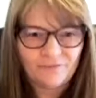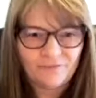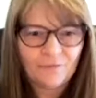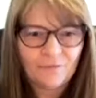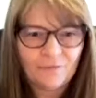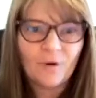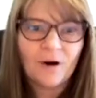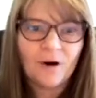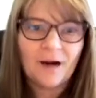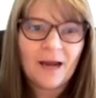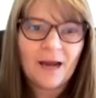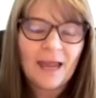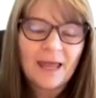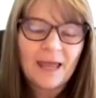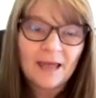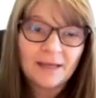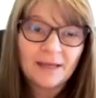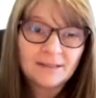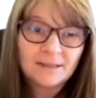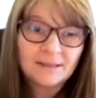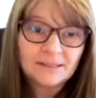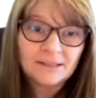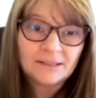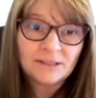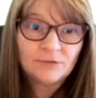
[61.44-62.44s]
for,
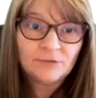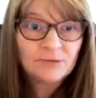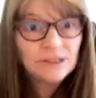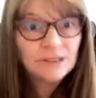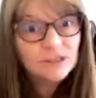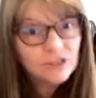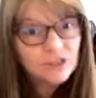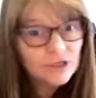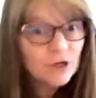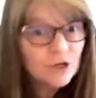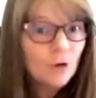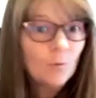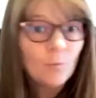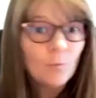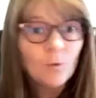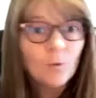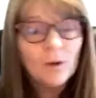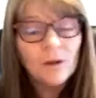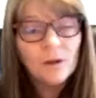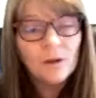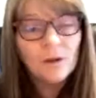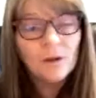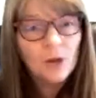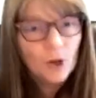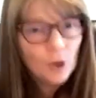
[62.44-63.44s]
and you need to know
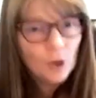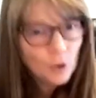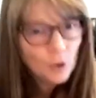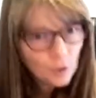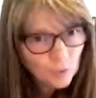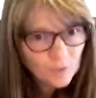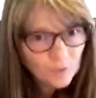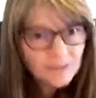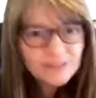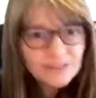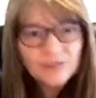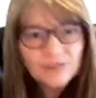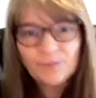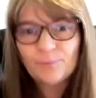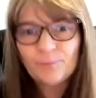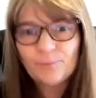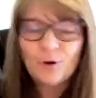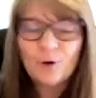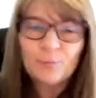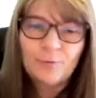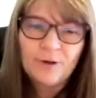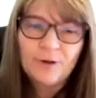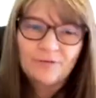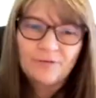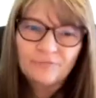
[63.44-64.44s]
who is it
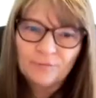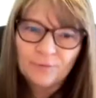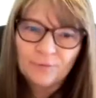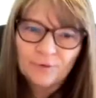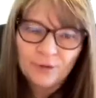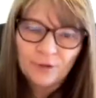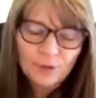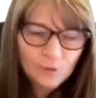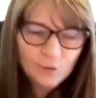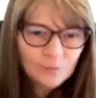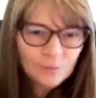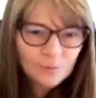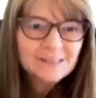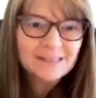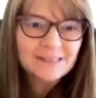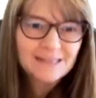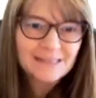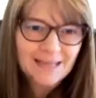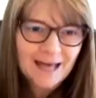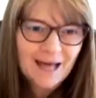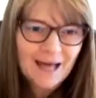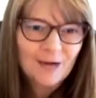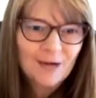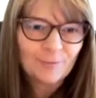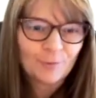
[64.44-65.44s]
appropriate for and who is it
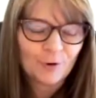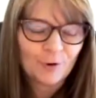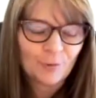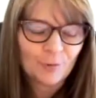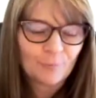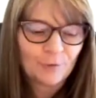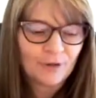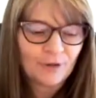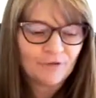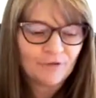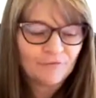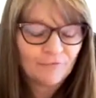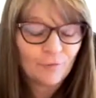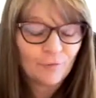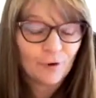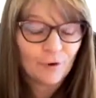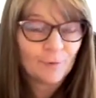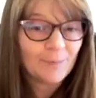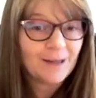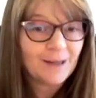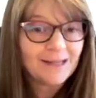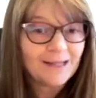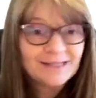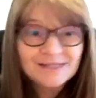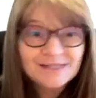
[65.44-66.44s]
not appropriate for.
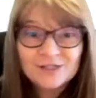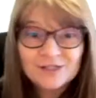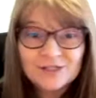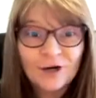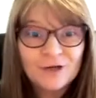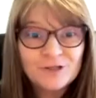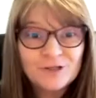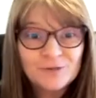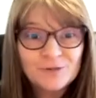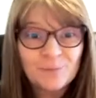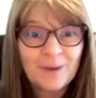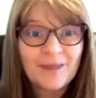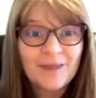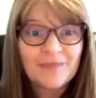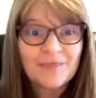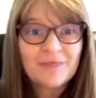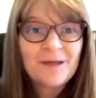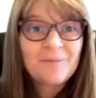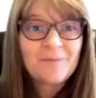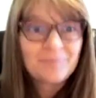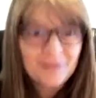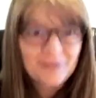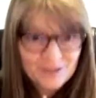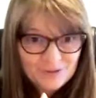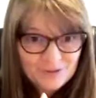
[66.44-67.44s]
But it starts with
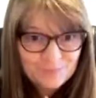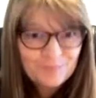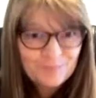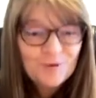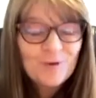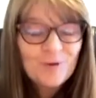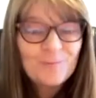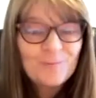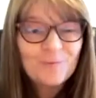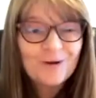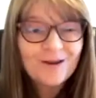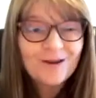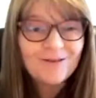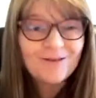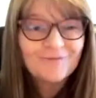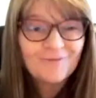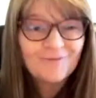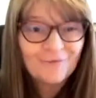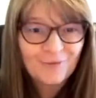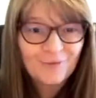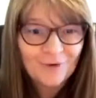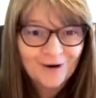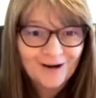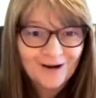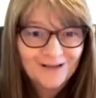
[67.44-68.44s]
it's appropriate
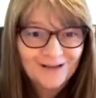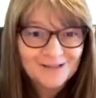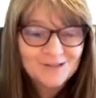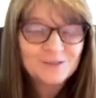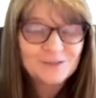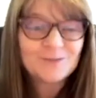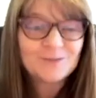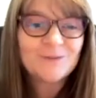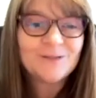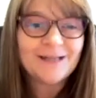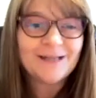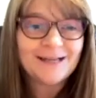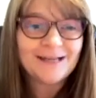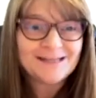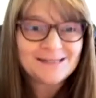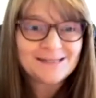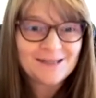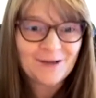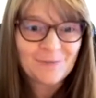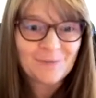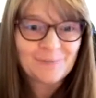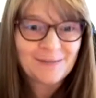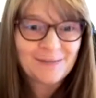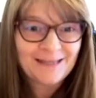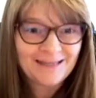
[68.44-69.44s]
for a school
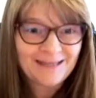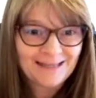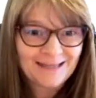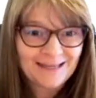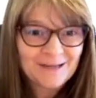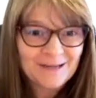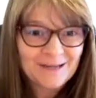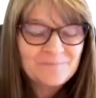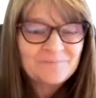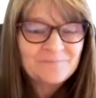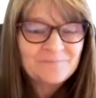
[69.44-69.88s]
SLP.